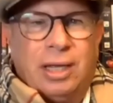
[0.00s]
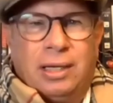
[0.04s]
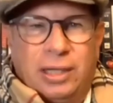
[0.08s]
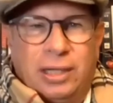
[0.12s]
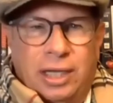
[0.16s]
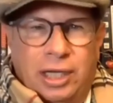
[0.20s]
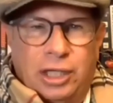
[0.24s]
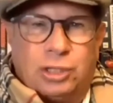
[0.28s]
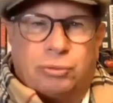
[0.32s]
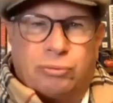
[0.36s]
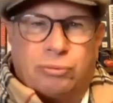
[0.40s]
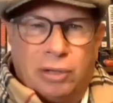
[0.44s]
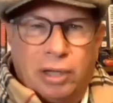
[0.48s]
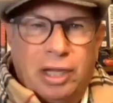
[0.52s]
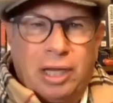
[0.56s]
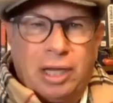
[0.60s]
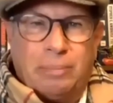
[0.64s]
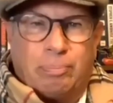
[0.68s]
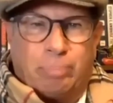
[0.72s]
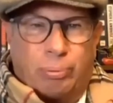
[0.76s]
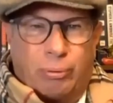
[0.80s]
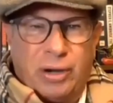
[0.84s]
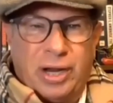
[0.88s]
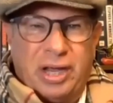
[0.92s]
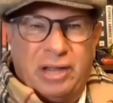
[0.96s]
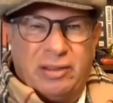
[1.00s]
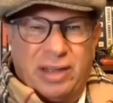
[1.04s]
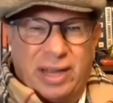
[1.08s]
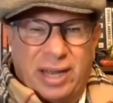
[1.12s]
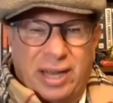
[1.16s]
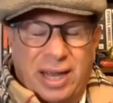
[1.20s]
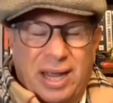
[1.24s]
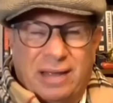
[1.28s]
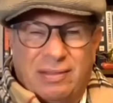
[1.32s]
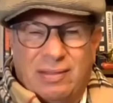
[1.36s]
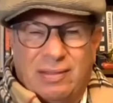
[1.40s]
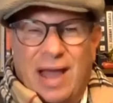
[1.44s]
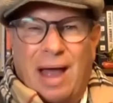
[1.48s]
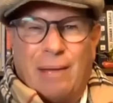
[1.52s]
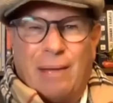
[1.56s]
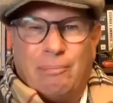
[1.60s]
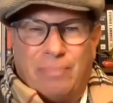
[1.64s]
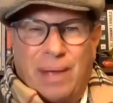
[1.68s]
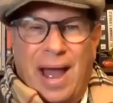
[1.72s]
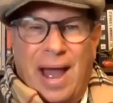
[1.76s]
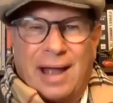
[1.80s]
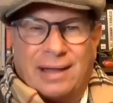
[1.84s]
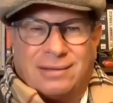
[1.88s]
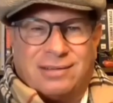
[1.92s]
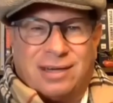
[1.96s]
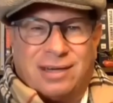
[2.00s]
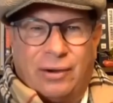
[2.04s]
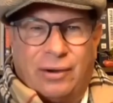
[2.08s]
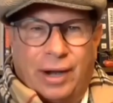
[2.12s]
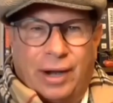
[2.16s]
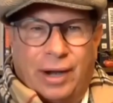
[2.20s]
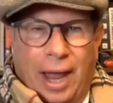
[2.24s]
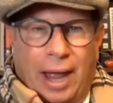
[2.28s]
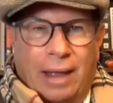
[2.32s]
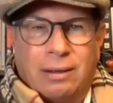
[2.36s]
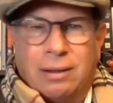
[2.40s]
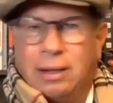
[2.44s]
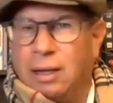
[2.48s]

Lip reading: he's really breathing in that bacteria.